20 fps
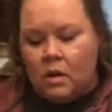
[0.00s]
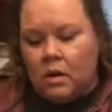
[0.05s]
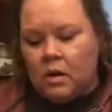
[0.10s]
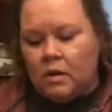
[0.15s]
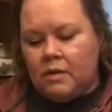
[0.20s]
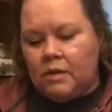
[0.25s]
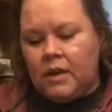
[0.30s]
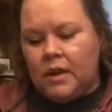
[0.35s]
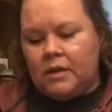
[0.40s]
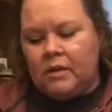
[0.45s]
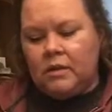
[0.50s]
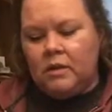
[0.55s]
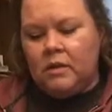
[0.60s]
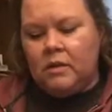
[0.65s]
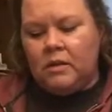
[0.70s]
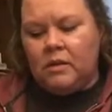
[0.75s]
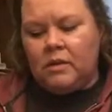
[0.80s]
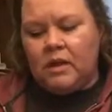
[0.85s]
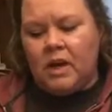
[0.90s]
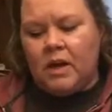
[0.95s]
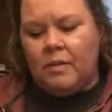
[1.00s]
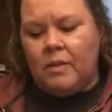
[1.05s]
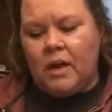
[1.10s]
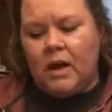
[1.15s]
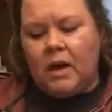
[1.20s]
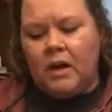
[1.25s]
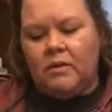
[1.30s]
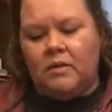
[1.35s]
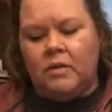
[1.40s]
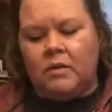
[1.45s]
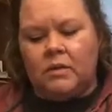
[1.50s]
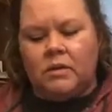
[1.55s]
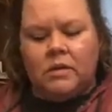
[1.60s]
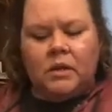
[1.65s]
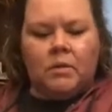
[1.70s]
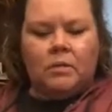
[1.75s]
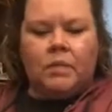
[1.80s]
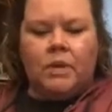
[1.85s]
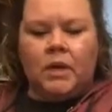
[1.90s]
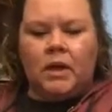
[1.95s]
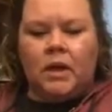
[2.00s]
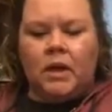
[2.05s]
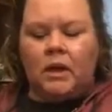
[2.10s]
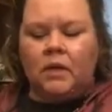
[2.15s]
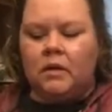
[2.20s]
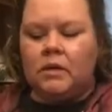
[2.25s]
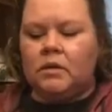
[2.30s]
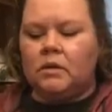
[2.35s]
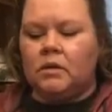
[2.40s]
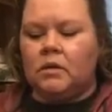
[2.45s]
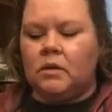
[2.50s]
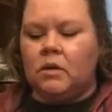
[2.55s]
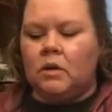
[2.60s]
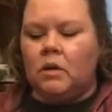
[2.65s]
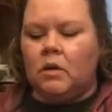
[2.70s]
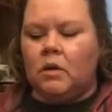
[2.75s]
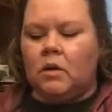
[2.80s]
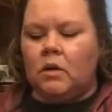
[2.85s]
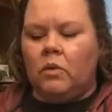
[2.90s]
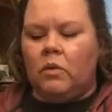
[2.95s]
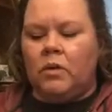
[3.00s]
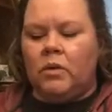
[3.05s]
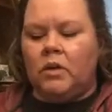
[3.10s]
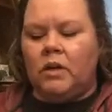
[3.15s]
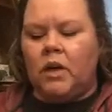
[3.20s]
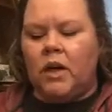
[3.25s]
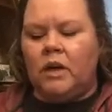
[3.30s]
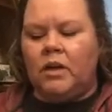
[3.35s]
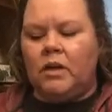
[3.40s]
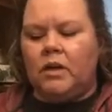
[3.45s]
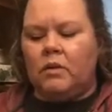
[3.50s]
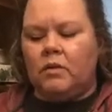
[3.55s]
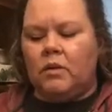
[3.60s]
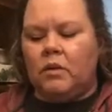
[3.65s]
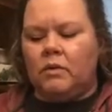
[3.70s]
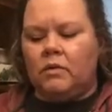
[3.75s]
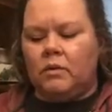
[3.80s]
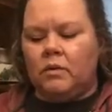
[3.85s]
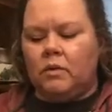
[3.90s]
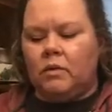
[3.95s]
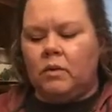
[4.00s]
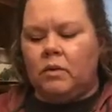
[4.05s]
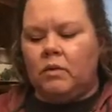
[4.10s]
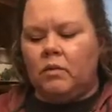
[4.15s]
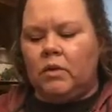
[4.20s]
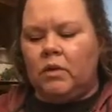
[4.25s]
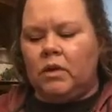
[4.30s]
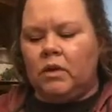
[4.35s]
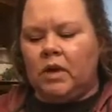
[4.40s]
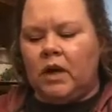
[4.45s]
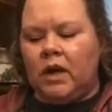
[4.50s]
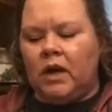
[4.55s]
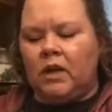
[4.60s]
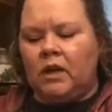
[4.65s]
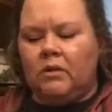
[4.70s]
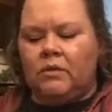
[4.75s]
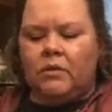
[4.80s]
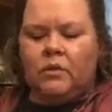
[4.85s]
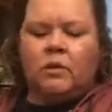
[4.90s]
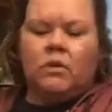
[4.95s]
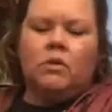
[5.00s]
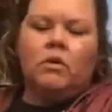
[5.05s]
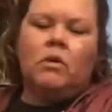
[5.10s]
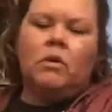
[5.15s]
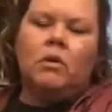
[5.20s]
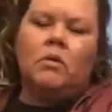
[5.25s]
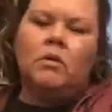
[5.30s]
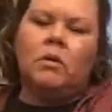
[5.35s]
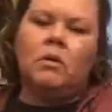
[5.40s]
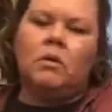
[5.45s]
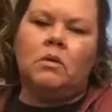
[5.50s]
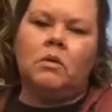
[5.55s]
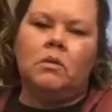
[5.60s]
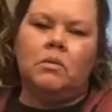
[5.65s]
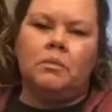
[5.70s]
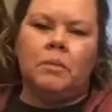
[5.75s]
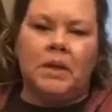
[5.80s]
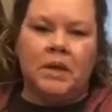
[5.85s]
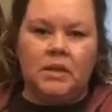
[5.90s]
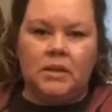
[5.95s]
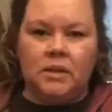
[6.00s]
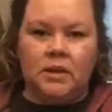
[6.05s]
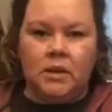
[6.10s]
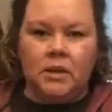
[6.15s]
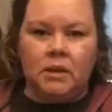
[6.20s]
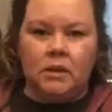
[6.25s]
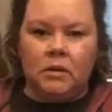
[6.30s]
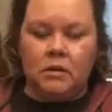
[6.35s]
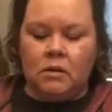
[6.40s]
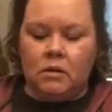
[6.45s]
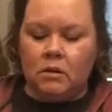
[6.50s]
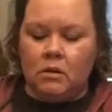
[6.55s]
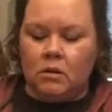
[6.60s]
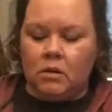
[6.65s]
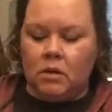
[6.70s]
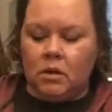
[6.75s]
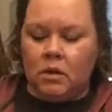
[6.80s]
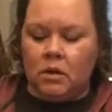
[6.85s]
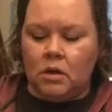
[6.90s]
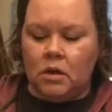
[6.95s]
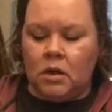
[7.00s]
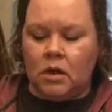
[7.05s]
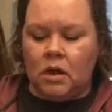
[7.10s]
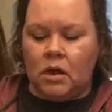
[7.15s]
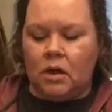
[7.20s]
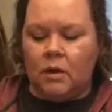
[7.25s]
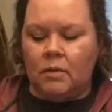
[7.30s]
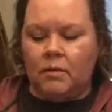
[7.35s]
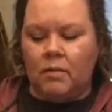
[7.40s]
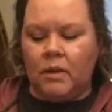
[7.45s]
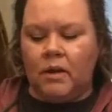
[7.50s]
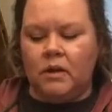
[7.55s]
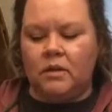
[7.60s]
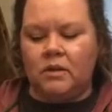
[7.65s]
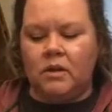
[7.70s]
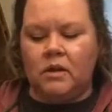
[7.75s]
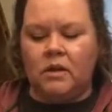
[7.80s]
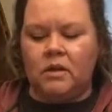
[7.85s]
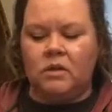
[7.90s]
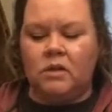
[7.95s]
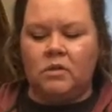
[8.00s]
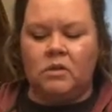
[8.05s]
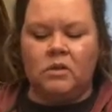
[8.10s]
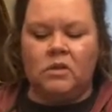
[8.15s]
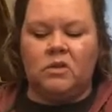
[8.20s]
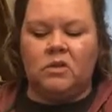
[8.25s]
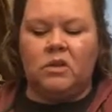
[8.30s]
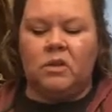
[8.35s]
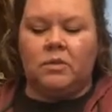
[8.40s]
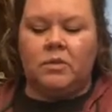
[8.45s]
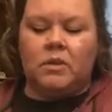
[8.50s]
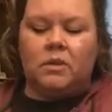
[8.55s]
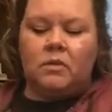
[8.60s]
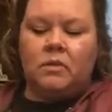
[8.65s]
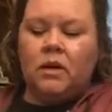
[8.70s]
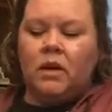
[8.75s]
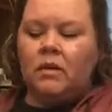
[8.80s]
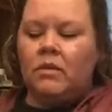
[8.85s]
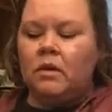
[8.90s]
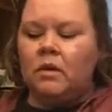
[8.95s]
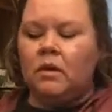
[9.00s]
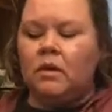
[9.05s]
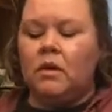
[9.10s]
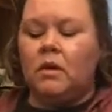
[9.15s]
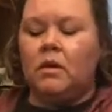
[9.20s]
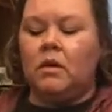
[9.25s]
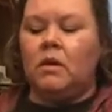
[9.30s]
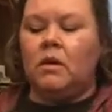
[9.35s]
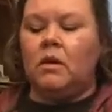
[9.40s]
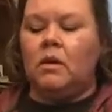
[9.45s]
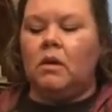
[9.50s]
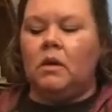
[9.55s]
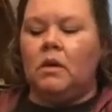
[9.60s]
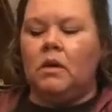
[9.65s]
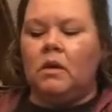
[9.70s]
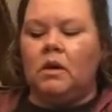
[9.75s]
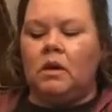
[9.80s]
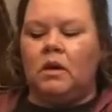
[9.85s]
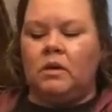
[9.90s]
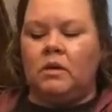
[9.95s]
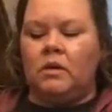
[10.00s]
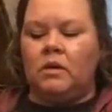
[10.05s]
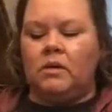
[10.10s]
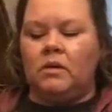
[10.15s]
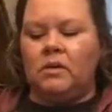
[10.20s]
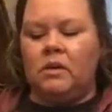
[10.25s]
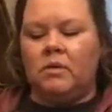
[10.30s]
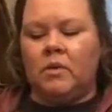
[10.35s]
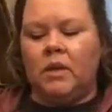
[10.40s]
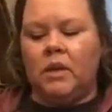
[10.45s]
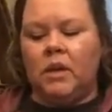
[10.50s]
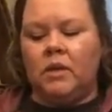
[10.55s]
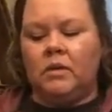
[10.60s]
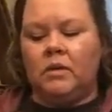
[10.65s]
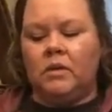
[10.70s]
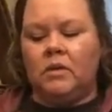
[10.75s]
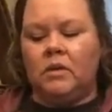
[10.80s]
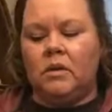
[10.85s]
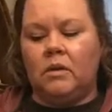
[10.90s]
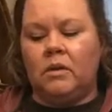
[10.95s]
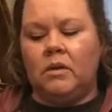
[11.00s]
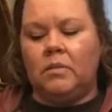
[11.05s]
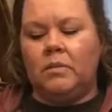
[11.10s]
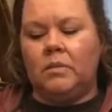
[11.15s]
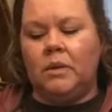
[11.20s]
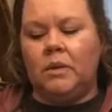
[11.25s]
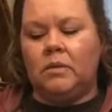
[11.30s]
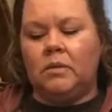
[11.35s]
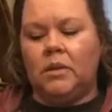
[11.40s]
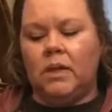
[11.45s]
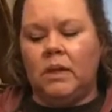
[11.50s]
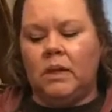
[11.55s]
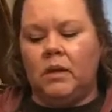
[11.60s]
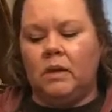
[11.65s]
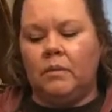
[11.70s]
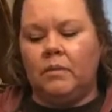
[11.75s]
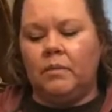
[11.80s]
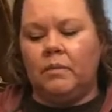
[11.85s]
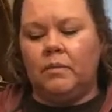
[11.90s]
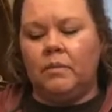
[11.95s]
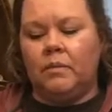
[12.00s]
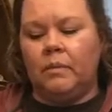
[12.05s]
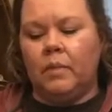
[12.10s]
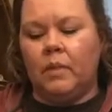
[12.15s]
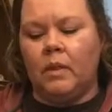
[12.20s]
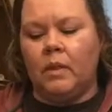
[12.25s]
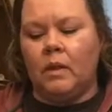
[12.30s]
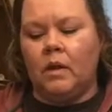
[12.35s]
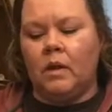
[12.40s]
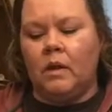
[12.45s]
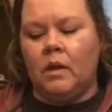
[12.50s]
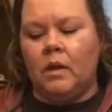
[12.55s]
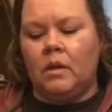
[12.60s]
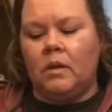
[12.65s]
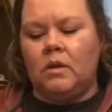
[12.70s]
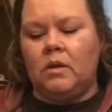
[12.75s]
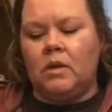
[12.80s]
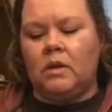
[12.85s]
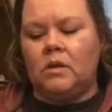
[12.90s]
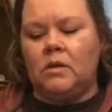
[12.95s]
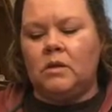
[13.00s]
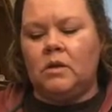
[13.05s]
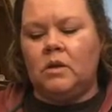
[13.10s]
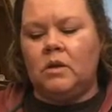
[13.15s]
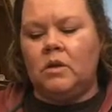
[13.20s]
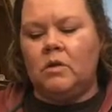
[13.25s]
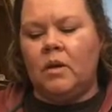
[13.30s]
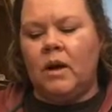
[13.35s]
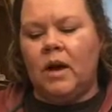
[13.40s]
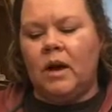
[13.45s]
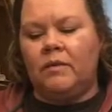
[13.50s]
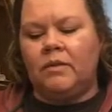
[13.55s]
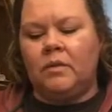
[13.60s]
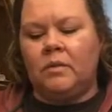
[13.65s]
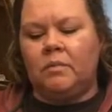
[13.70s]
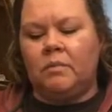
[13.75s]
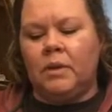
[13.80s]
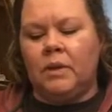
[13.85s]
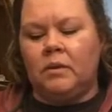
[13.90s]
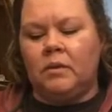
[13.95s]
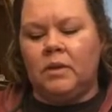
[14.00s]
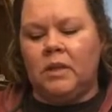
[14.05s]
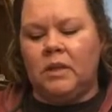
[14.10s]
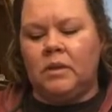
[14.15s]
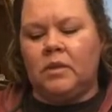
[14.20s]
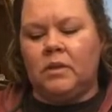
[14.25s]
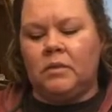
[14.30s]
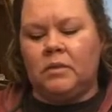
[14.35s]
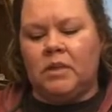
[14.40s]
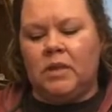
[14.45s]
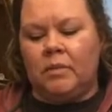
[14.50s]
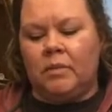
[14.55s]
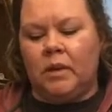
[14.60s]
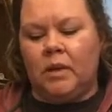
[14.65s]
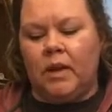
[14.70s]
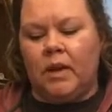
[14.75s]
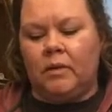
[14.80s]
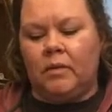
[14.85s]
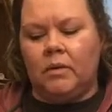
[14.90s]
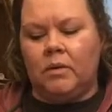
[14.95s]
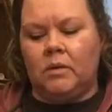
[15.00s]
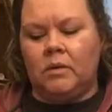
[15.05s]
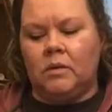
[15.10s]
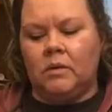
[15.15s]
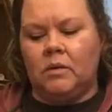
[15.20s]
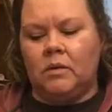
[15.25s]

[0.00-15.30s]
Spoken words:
That's the only time I've used it, because when you're cutting for normal piecing, like say you're doing strips or whatever, your seam allowance is already built in. This, you have to build in the seam allowance.